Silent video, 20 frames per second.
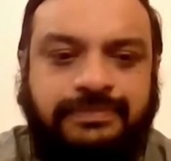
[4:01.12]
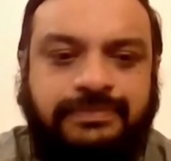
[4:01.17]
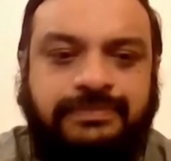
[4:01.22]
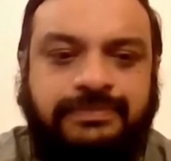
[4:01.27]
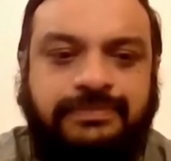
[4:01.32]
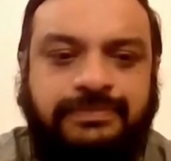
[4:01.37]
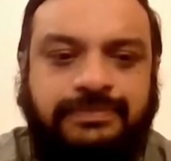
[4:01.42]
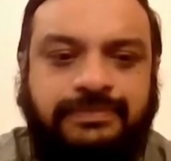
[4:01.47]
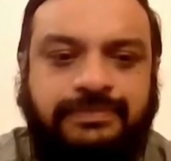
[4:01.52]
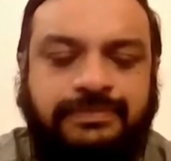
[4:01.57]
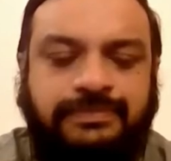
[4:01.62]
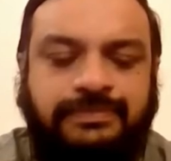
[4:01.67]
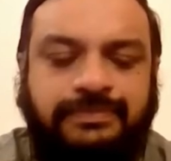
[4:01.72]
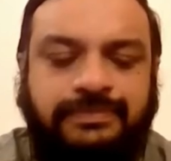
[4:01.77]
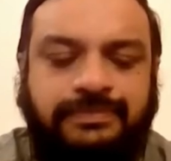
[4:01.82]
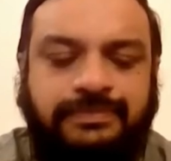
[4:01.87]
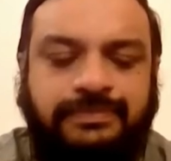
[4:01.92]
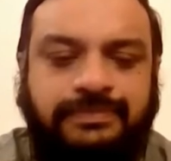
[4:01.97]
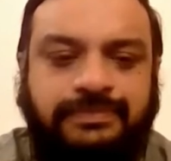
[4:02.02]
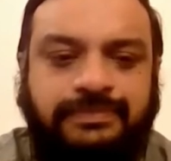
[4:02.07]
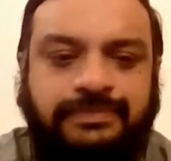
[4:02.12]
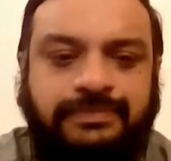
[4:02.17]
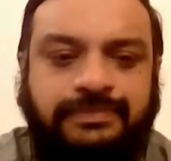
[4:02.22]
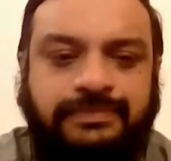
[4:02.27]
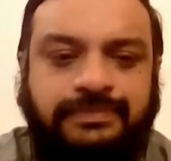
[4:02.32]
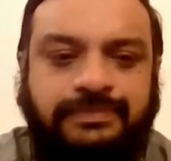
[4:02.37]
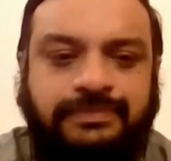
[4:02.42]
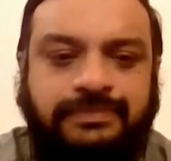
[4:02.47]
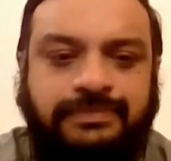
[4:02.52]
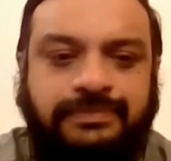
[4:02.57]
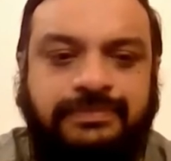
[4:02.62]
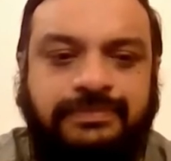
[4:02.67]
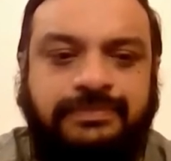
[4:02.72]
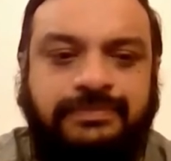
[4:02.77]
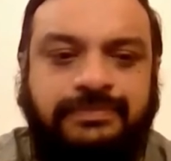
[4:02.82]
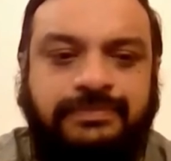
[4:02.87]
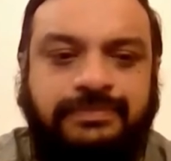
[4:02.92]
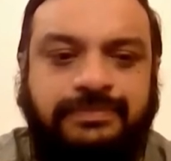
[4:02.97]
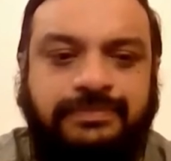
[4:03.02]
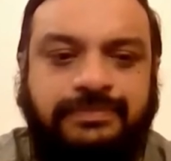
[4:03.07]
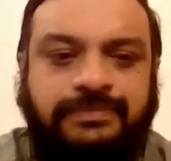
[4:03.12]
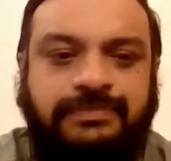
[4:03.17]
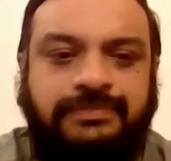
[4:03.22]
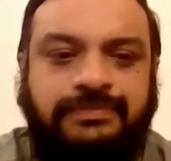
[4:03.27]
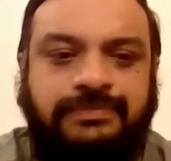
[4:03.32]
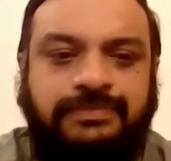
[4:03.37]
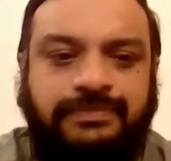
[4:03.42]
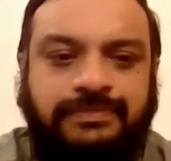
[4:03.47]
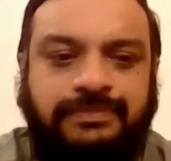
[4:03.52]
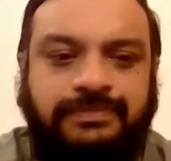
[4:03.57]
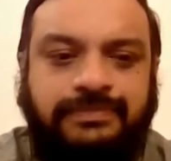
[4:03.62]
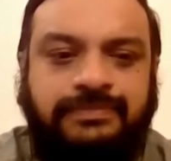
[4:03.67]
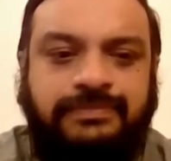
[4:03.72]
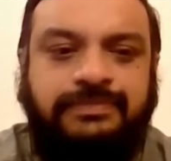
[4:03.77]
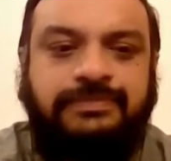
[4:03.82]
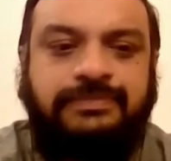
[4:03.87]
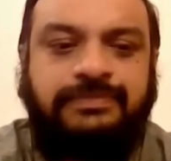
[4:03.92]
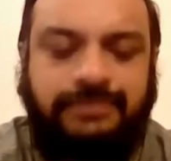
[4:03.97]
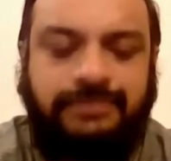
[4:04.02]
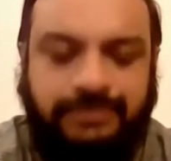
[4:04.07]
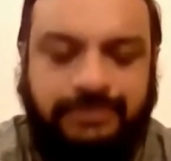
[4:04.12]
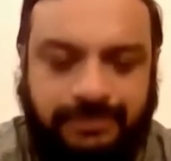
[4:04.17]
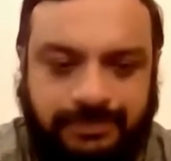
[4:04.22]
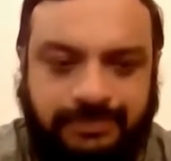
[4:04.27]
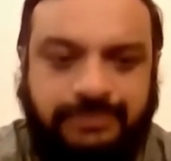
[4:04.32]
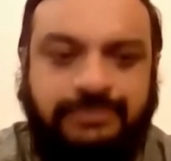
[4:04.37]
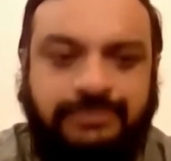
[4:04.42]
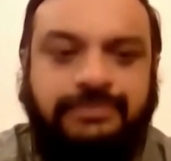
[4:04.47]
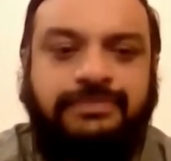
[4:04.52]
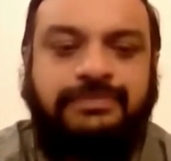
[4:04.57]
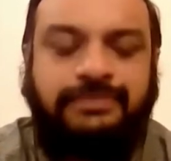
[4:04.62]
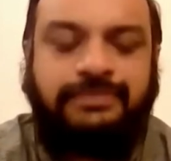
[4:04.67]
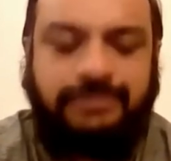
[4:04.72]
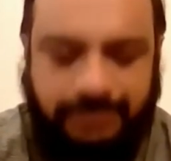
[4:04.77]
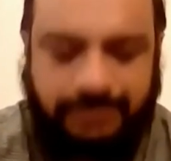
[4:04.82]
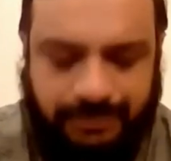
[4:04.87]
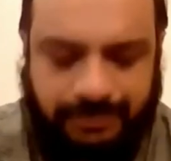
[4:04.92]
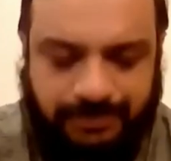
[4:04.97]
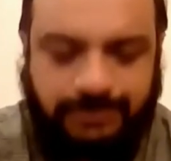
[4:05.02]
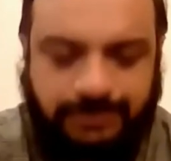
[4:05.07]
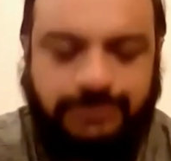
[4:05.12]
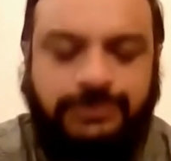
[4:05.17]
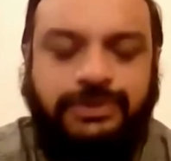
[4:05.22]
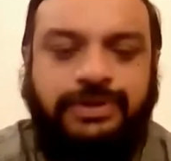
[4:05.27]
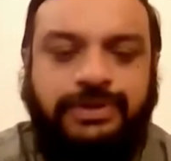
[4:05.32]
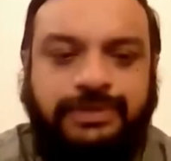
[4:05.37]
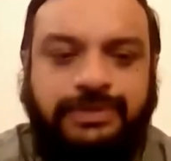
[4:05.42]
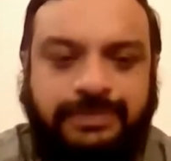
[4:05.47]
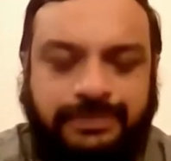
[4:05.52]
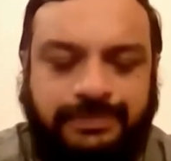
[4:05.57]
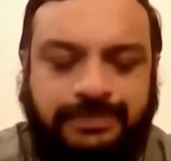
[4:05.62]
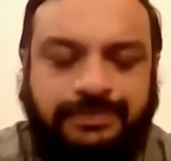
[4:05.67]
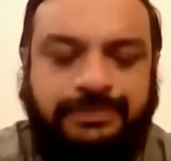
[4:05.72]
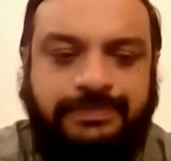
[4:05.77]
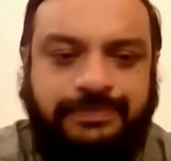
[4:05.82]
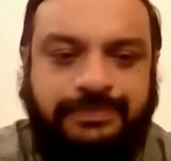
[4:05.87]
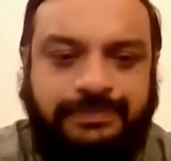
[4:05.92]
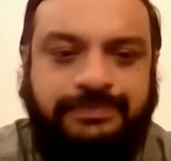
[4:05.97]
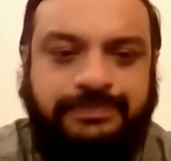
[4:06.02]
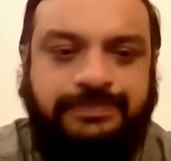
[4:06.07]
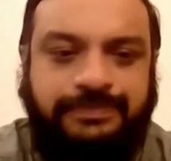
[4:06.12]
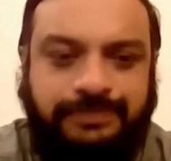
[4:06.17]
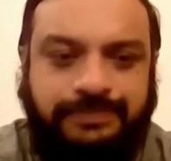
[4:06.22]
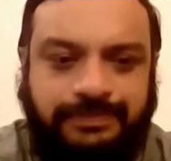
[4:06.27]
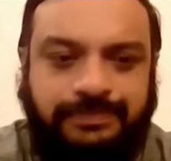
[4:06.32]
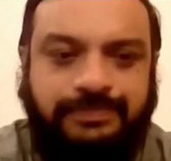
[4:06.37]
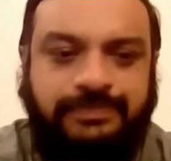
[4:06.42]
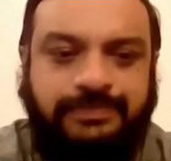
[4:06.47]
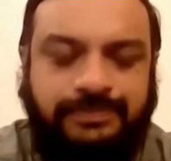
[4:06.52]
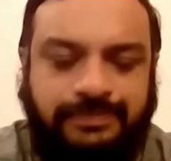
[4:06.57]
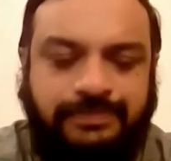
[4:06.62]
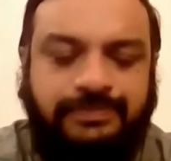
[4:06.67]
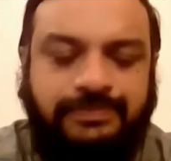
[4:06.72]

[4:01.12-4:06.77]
This person isn't speaking.